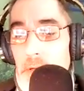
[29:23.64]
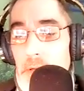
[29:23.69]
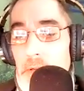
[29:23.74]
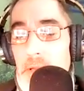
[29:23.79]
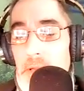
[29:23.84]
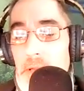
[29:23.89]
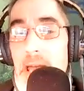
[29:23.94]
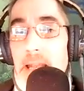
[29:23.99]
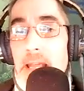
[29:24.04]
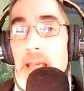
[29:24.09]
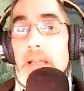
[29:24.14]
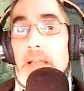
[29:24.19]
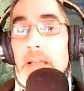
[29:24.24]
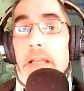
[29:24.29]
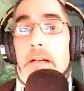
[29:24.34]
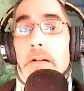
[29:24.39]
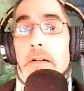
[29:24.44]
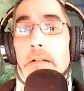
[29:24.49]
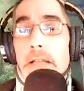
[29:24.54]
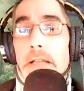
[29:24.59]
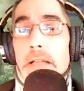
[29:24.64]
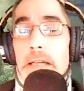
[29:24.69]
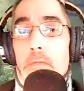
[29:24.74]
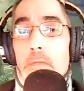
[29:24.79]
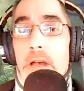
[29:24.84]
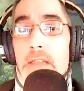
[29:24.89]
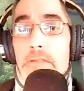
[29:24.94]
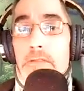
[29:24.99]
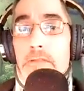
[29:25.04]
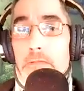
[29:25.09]
that it literally
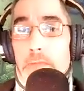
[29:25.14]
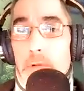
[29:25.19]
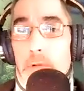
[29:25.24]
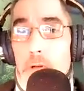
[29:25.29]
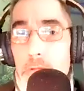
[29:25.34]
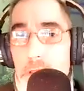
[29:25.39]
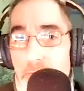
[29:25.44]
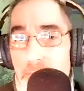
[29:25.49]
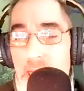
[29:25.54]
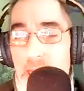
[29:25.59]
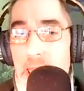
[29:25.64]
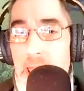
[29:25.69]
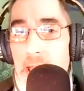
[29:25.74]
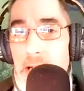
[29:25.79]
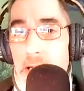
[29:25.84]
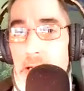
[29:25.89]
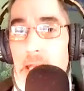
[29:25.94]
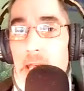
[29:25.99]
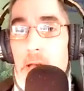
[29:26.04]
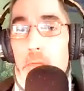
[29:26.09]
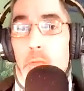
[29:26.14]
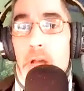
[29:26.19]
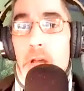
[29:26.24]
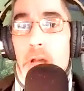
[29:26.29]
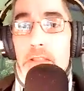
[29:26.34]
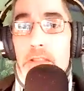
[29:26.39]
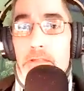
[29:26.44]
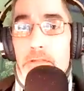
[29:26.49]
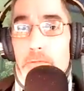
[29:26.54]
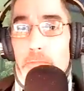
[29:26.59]
went through the van. It
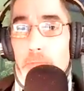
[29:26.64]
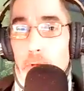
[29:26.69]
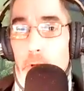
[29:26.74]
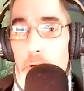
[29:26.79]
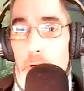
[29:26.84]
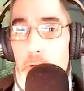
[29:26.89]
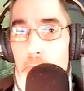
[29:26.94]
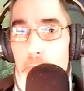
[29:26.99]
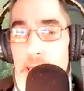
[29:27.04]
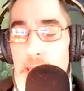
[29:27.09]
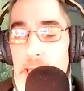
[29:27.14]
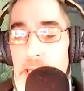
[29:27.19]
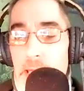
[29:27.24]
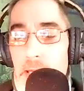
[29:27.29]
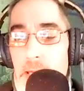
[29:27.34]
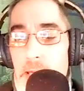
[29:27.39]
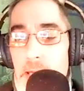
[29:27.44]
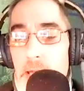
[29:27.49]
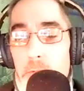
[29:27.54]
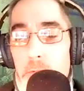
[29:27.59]
went through me. It